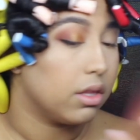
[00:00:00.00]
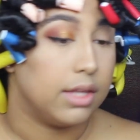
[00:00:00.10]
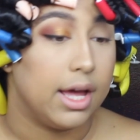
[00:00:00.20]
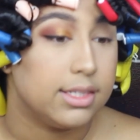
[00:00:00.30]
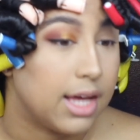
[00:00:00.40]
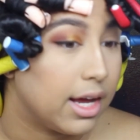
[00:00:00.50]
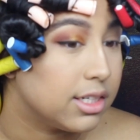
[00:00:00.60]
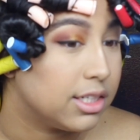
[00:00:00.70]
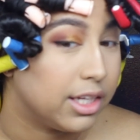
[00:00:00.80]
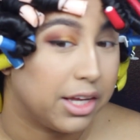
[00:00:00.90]
That's
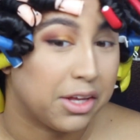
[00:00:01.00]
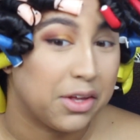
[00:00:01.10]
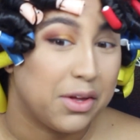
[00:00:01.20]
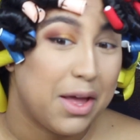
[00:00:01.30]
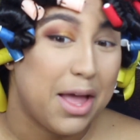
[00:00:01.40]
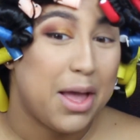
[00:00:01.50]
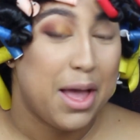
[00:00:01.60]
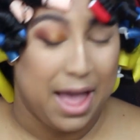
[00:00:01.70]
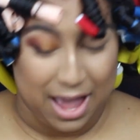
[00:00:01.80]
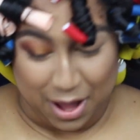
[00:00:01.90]
actually...
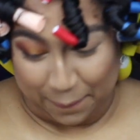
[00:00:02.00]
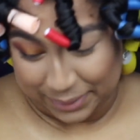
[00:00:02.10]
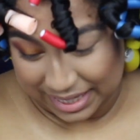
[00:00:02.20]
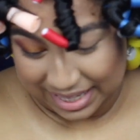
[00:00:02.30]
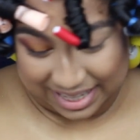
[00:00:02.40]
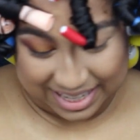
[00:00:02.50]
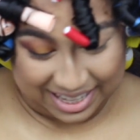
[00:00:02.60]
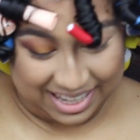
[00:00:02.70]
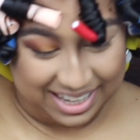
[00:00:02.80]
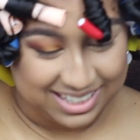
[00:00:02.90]

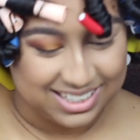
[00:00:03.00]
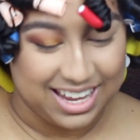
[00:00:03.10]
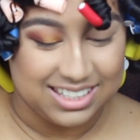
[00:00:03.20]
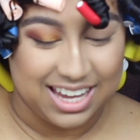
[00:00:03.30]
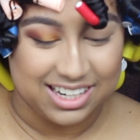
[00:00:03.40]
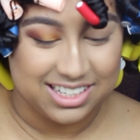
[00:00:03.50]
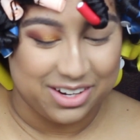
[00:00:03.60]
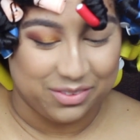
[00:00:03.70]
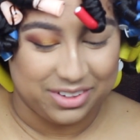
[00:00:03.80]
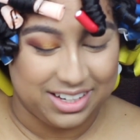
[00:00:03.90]
That's
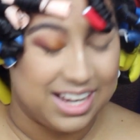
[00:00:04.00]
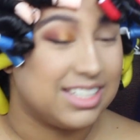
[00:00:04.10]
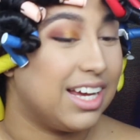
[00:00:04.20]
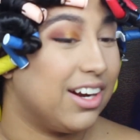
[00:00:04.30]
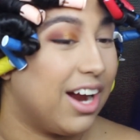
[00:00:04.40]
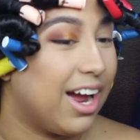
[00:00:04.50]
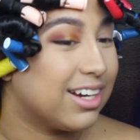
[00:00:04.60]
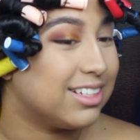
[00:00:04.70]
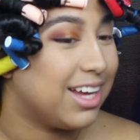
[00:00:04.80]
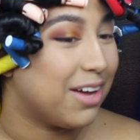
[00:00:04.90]
actually a really nice liner. I
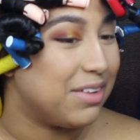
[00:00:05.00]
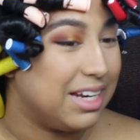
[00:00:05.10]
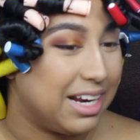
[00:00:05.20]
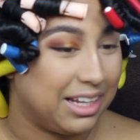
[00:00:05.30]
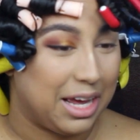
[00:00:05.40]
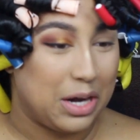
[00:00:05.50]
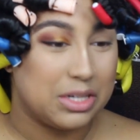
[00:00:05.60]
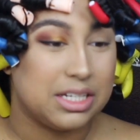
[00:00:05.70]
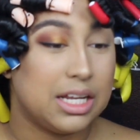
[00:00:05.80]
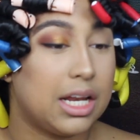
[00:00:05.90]
actually haven't done a
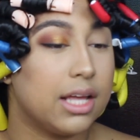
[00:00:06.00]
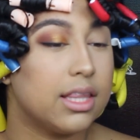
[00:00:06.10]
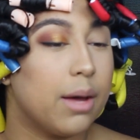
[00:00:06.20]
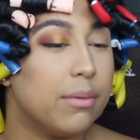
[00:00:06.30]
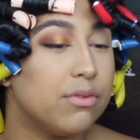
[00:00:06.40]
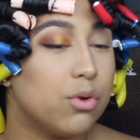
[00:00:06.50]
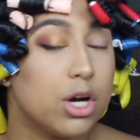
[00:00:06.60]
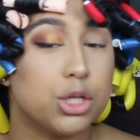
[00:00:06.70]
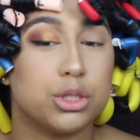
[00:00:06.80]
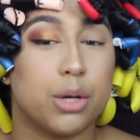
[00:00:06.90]
liner to look like that
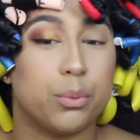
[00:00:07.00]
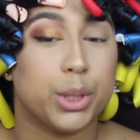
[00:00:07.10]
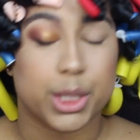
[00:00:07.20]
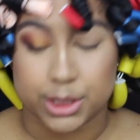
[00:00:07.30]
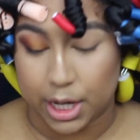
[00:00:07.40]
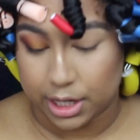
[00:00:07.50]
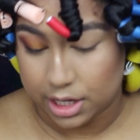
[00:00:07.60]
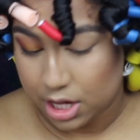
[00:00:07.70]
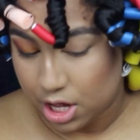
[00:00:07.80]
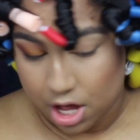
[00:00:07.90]
before, so I'm really excited.